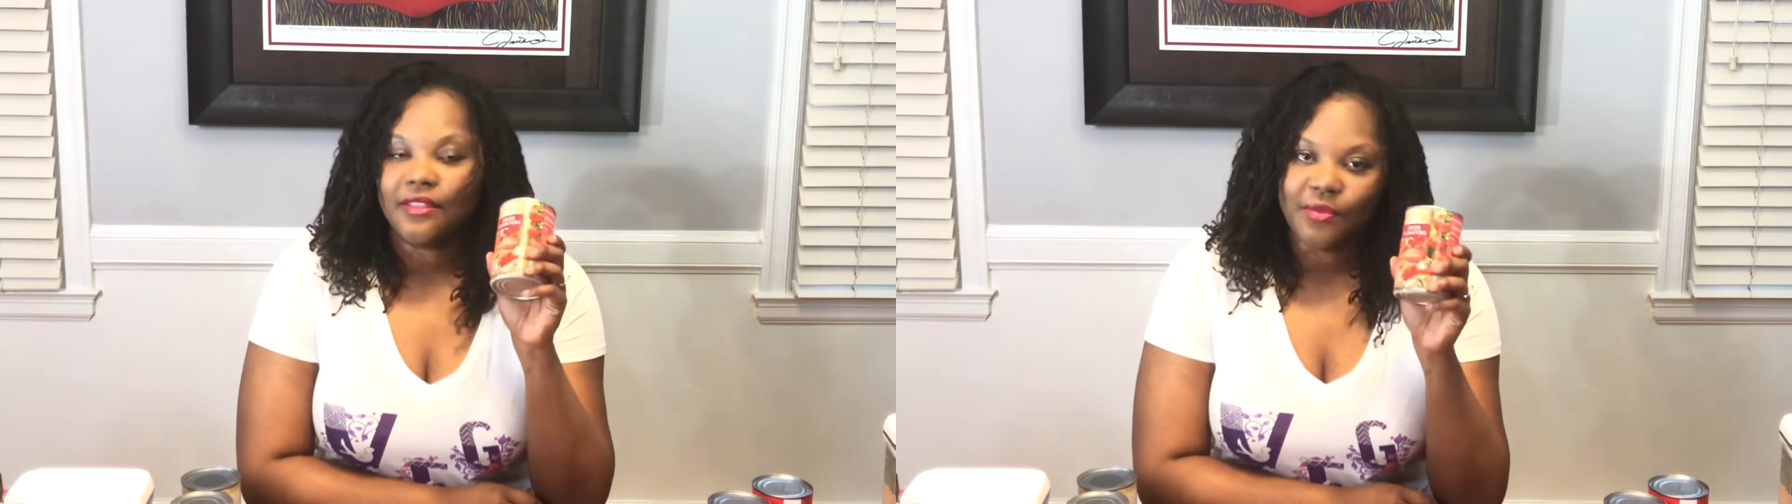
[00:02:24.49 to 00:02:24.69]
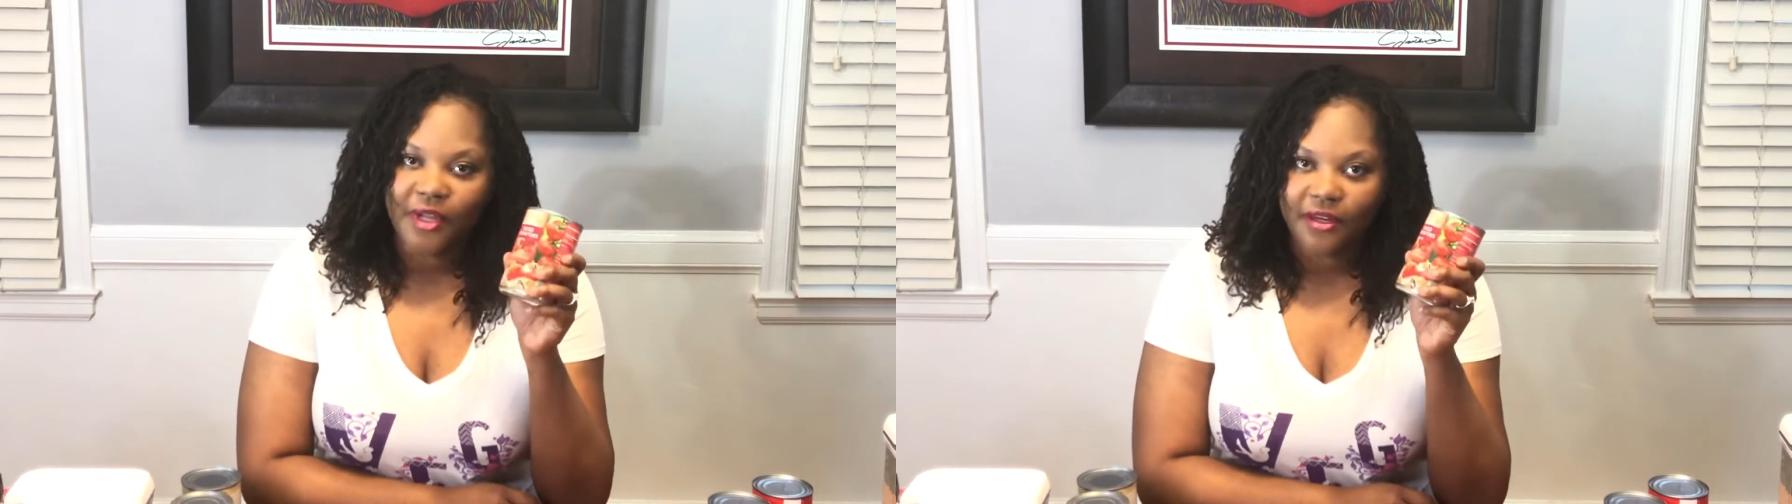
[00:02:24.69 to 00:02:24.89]

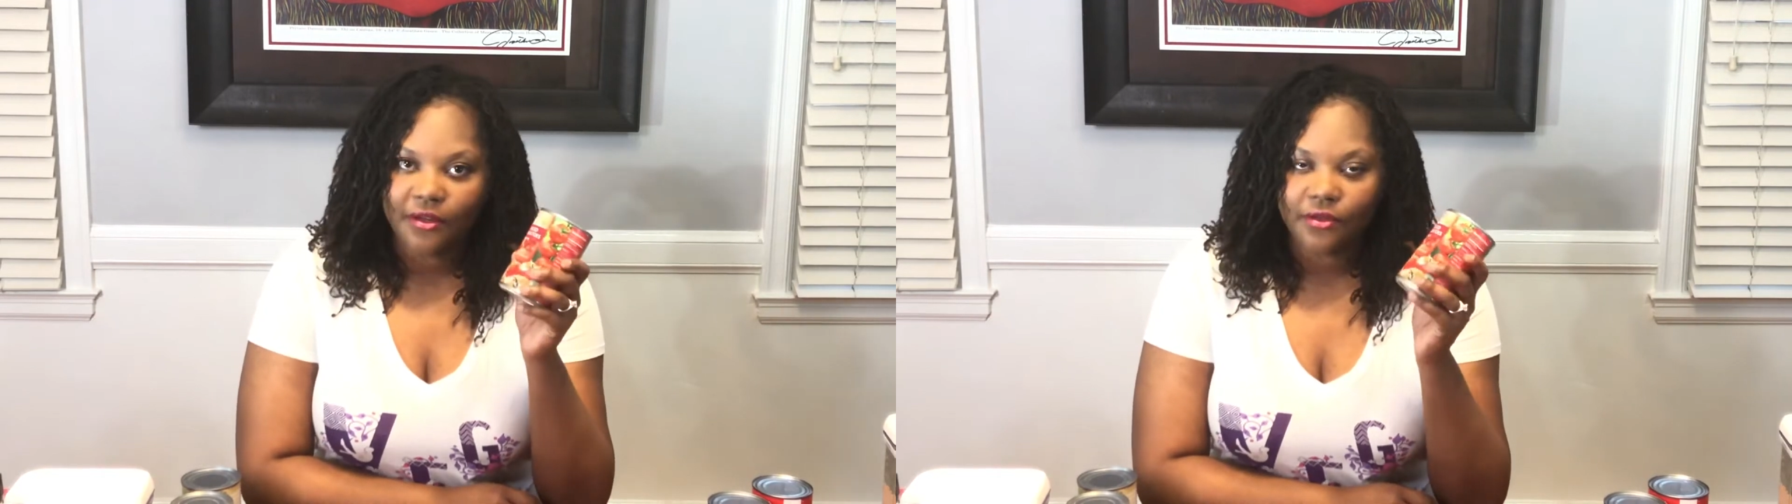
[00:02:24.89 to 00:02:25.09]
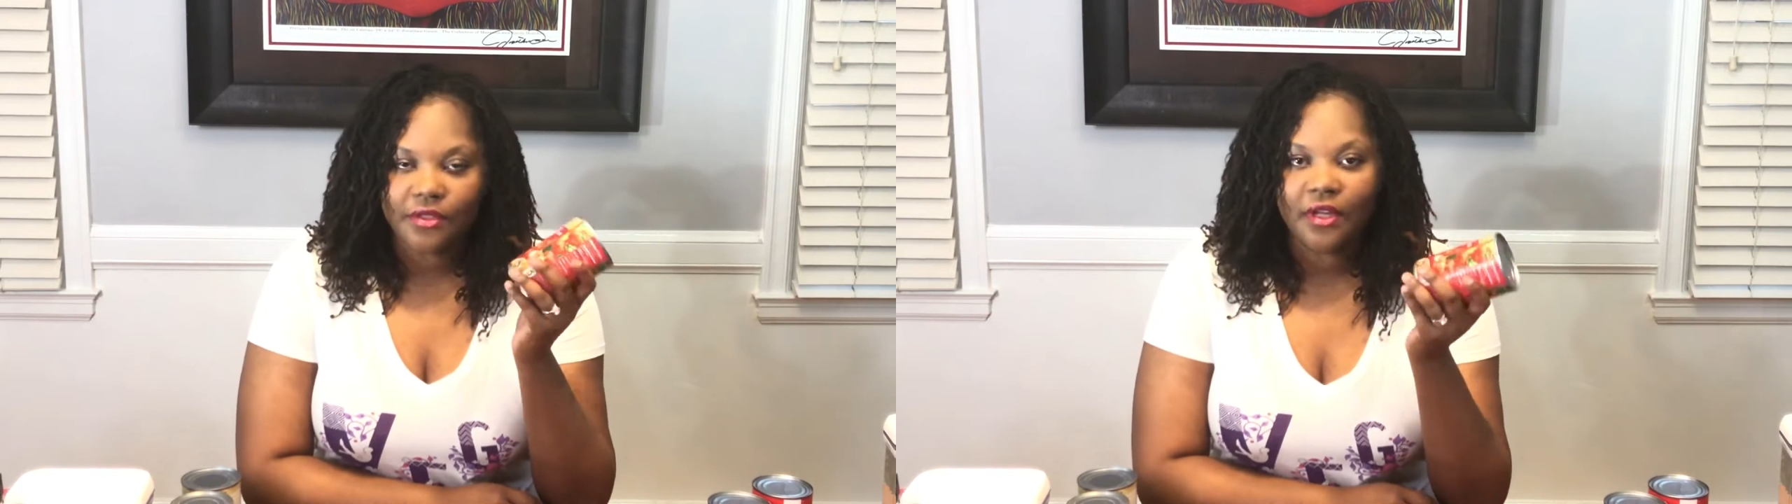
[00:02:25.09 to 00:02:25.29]

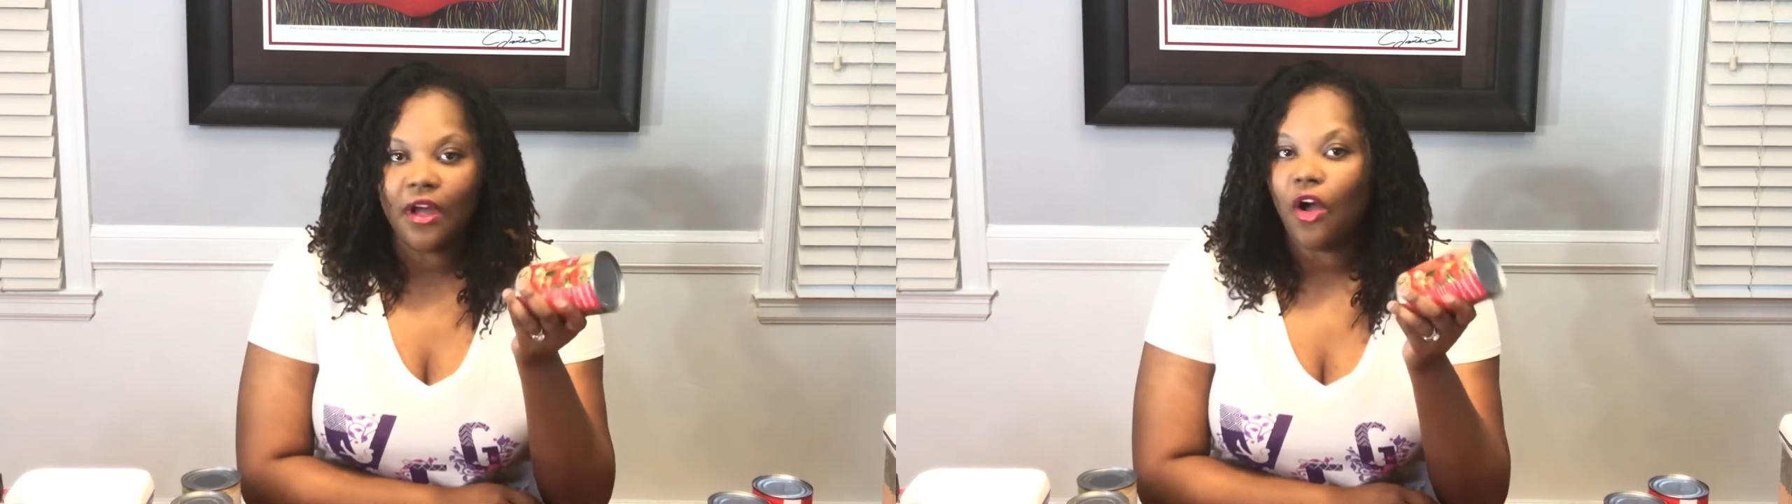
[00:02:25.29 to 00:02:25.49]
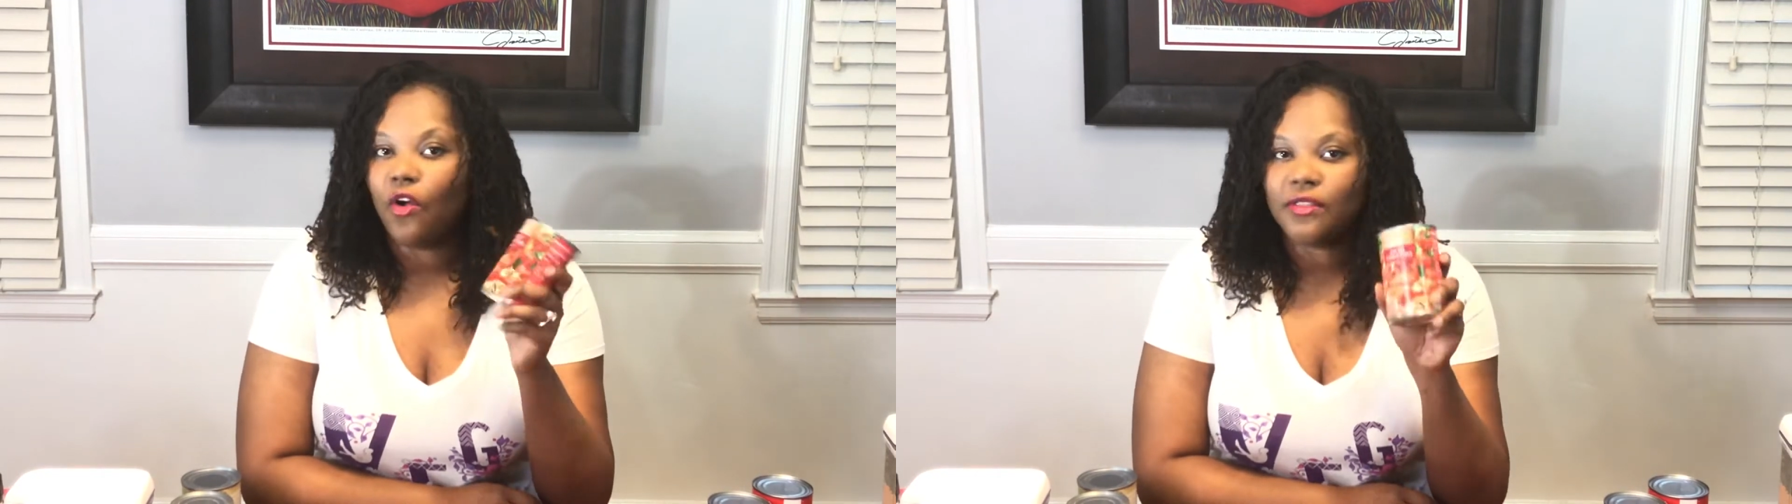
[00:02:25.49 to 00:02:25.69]
tomatoes,
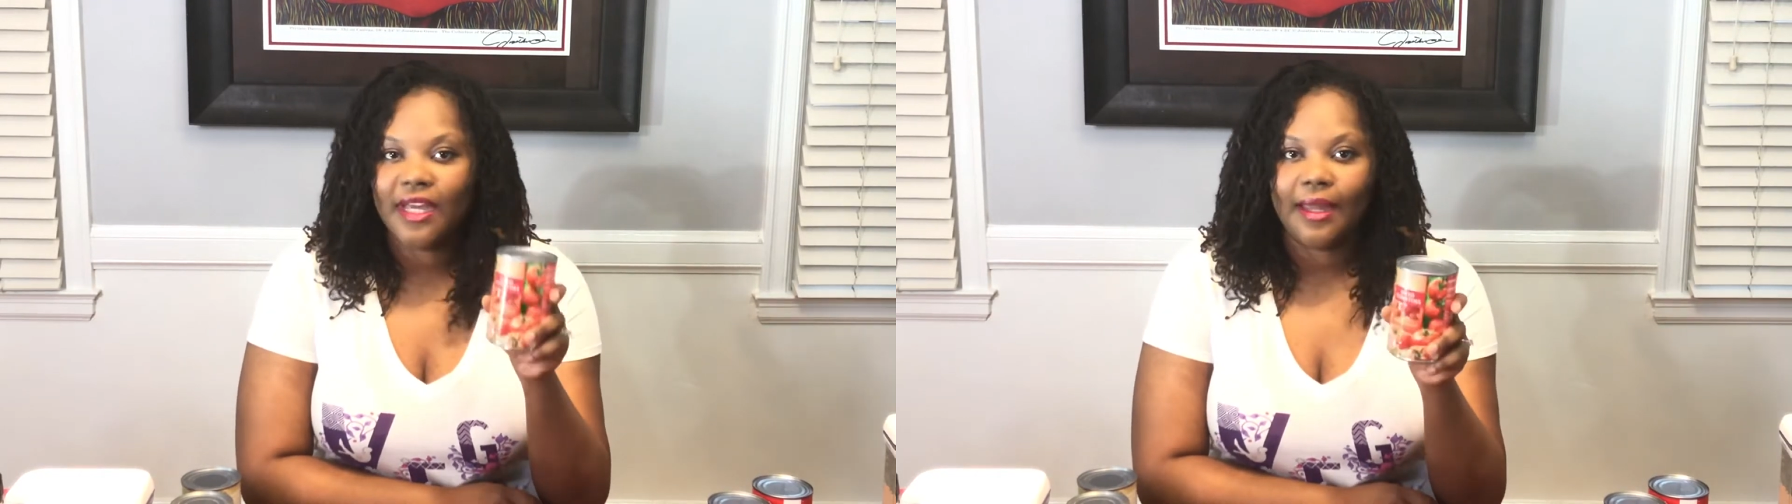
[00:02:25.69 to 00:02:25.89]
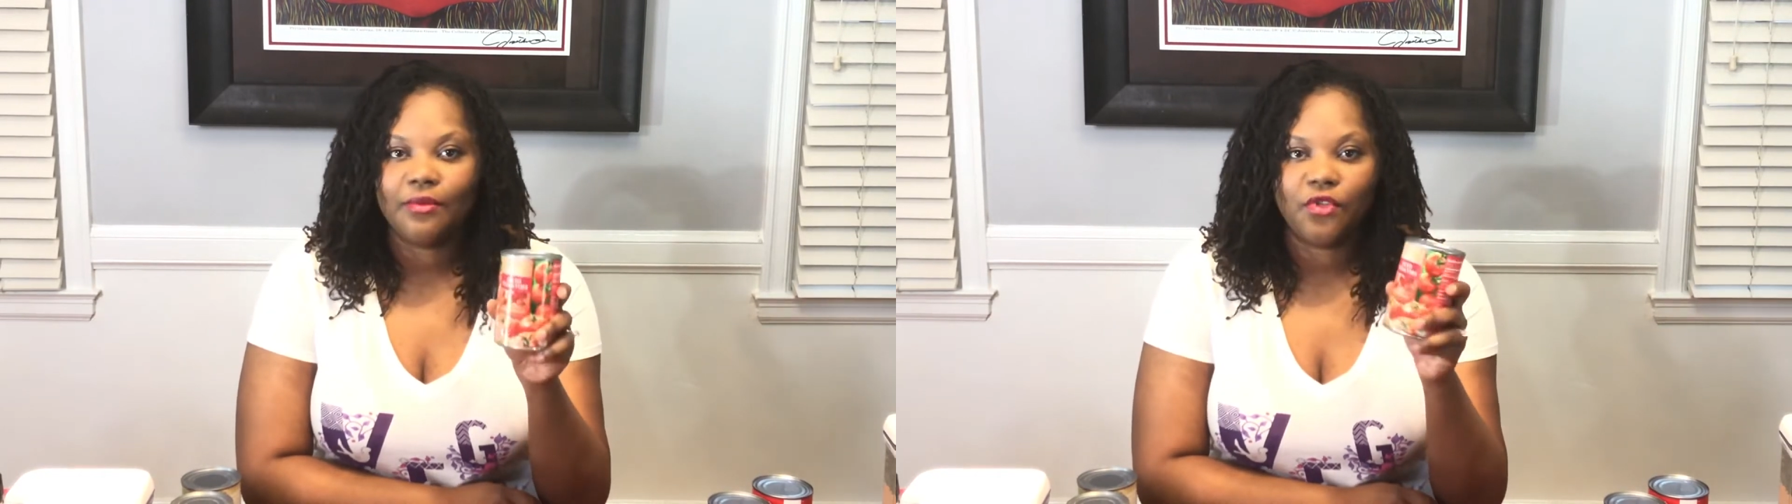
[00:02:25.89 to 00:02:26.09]
all types.